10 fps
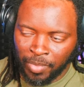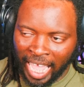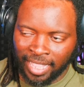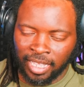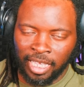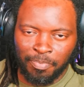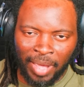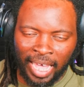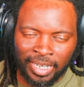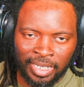after he
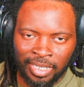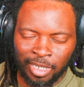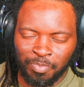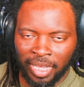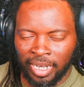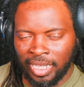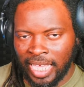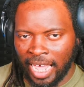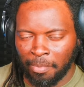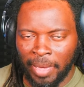polishes his pen, he
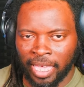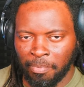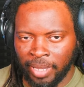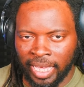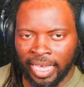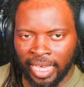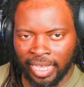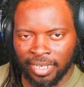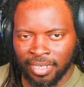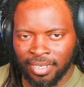got to make a big hit.